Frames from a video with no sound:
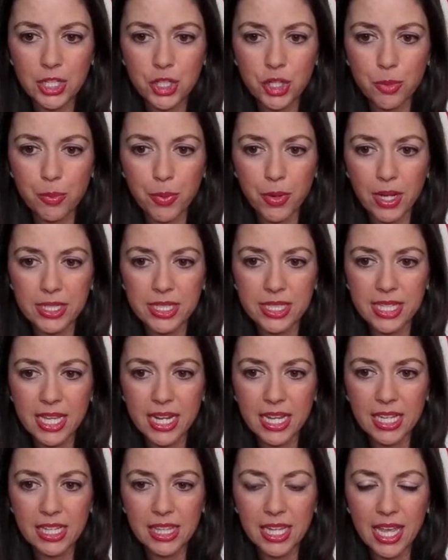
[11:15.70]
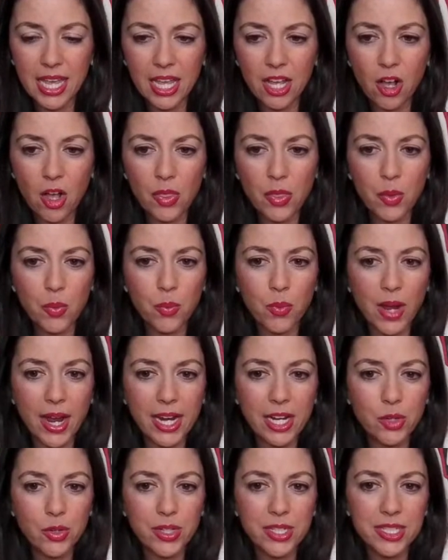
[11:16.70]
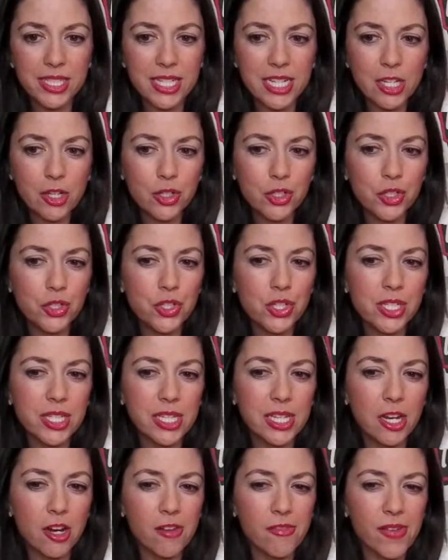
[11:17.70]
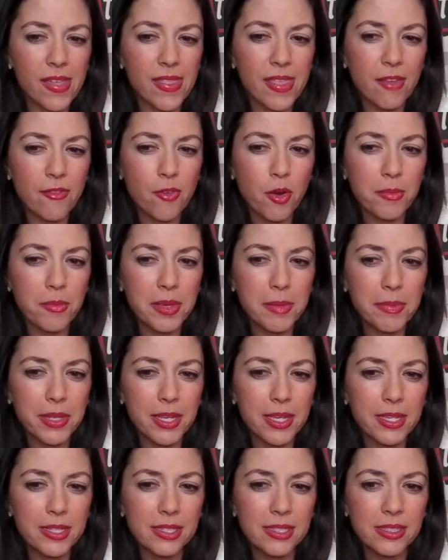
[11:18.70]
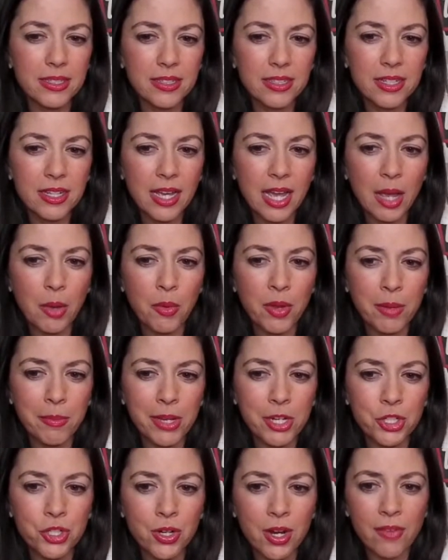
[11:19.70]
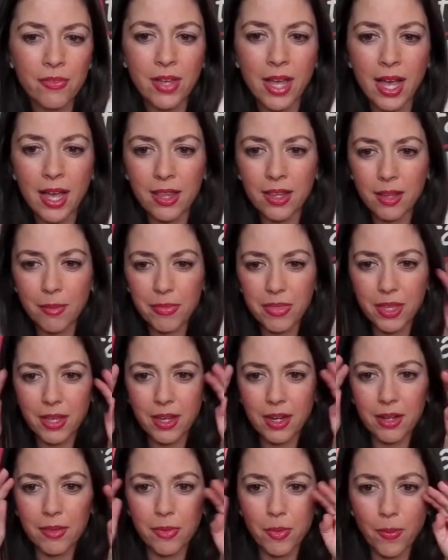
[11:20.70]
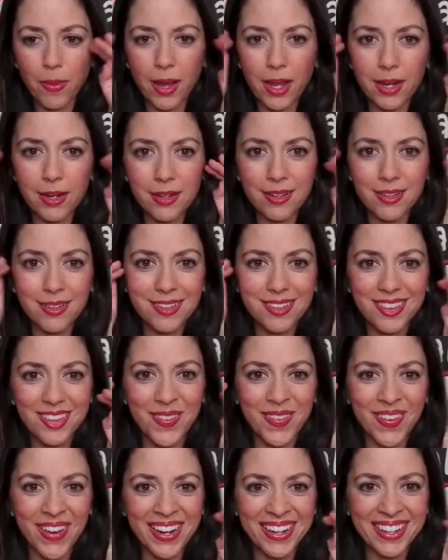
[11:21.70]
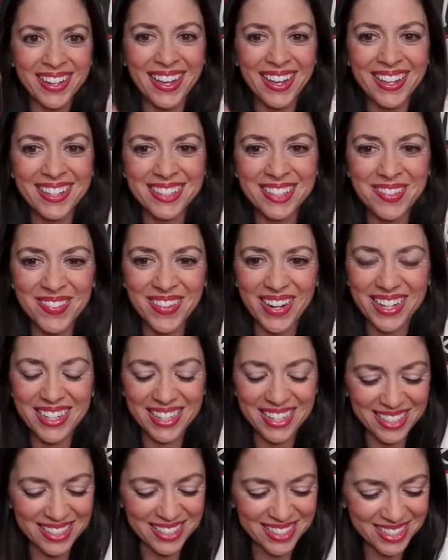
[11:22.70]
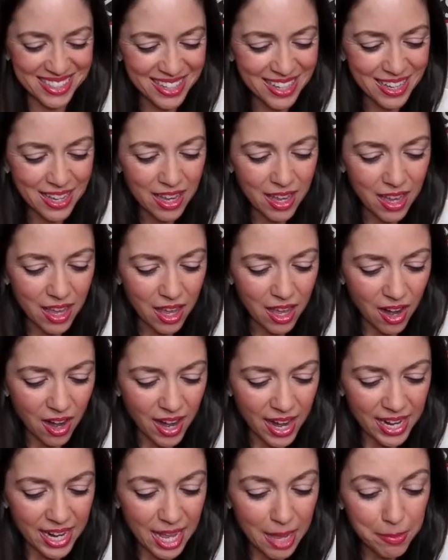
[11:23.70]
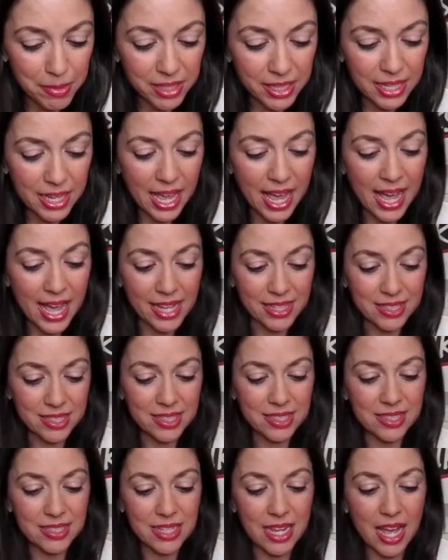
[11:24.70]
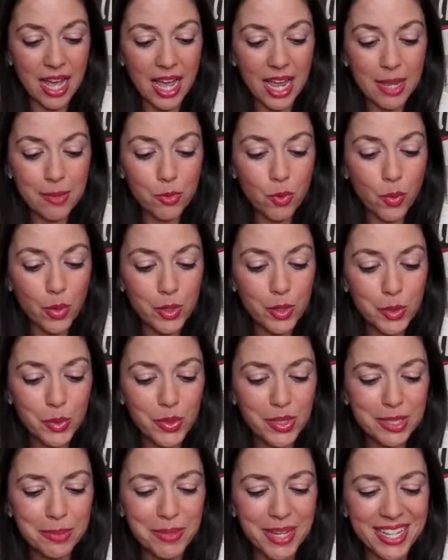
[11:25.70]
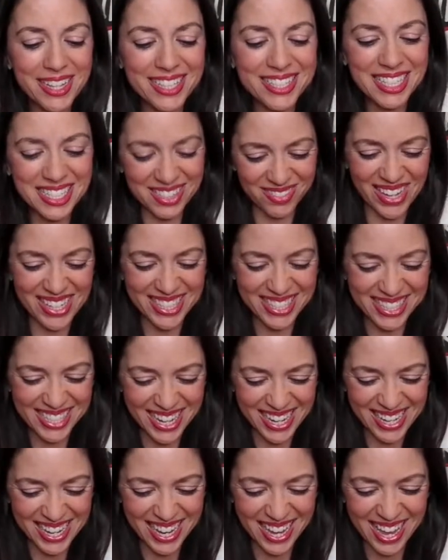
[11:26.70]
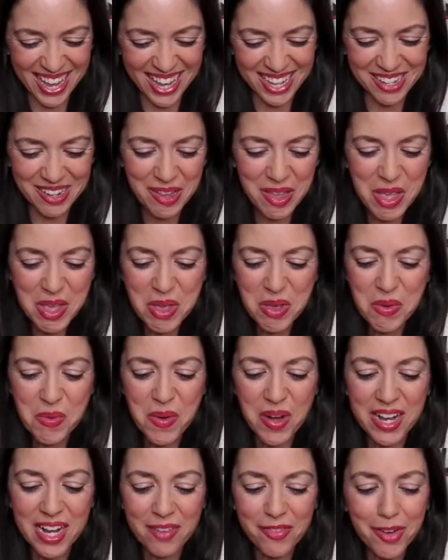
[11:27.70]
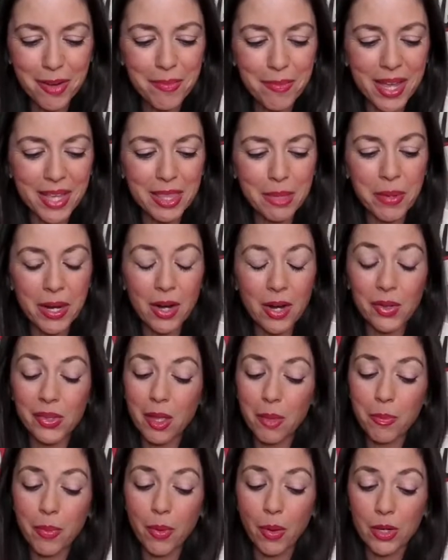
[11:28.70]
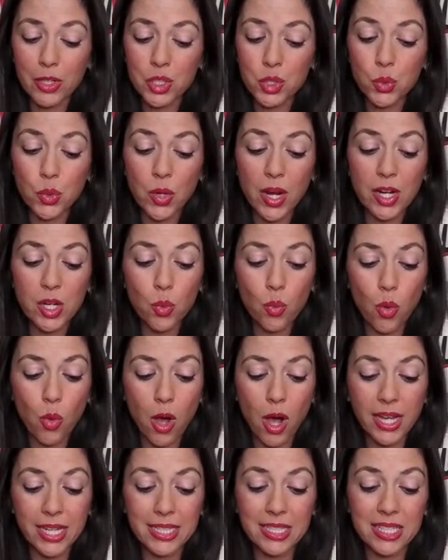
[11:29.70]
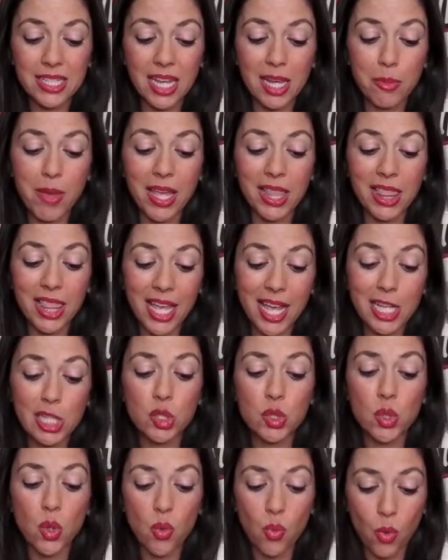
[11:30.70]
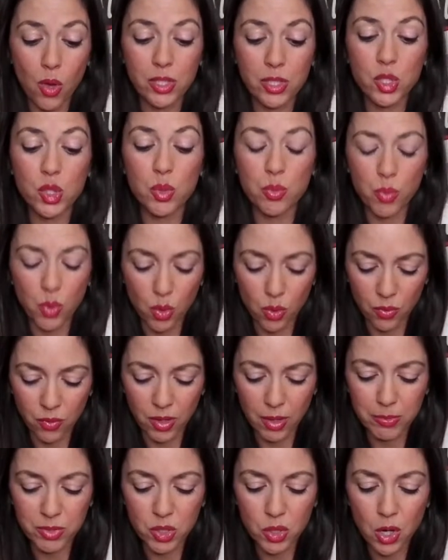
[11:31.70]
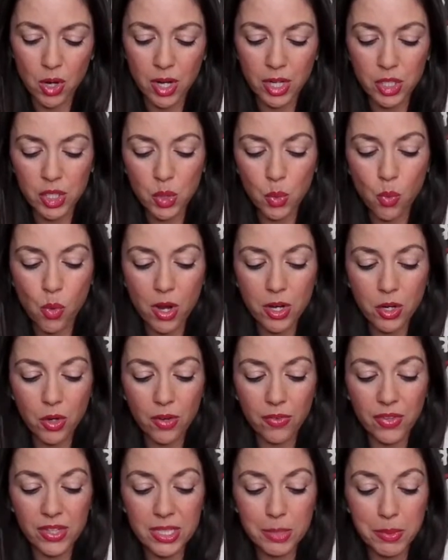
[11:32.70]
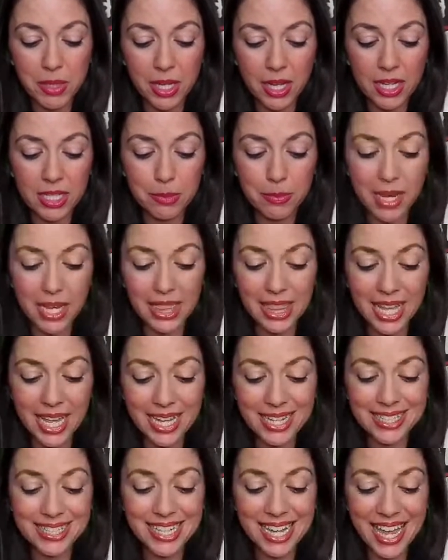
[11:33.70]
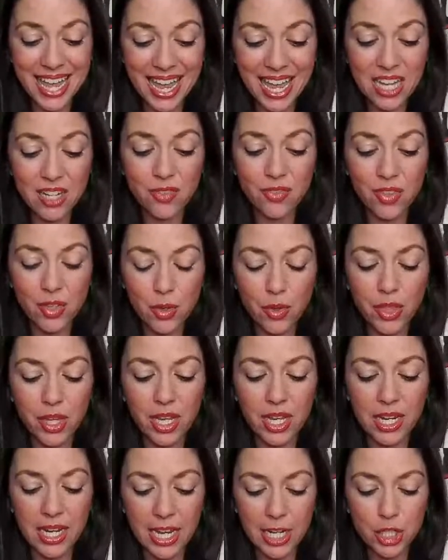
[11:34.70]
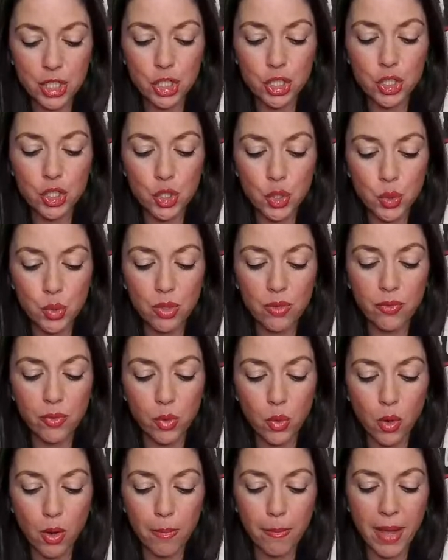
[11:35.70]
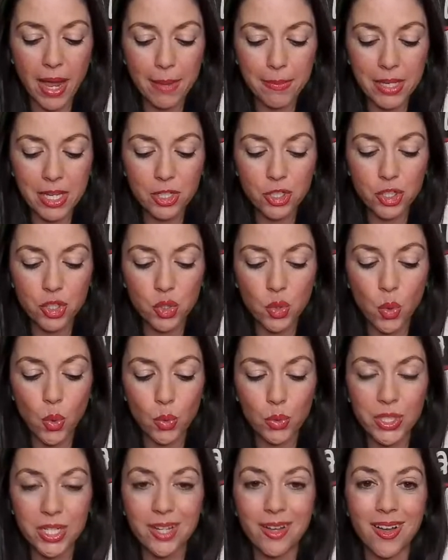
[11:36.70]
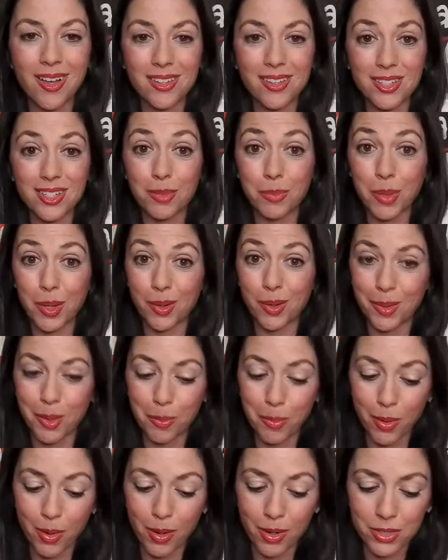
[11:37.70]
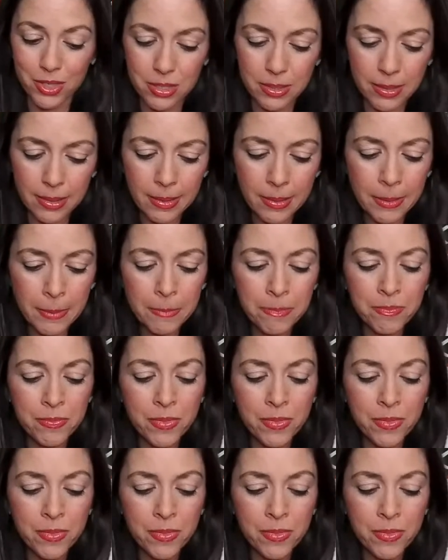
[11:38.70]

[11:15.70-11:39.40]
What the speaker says: Is your prosthetic leg on the right, Christy? Could you just clarify that for me, please? I want to make sure I'm thinking of the right legs and right knees. All right. Emily asks, I am going to explain this as best as I can. Whenever I'm at the parallel bars trying to walk, it's like my legs don't want to move. I'm starting to wonder if it's because my legs can't feel the connection to the floor by me just holding on to the parallel bars.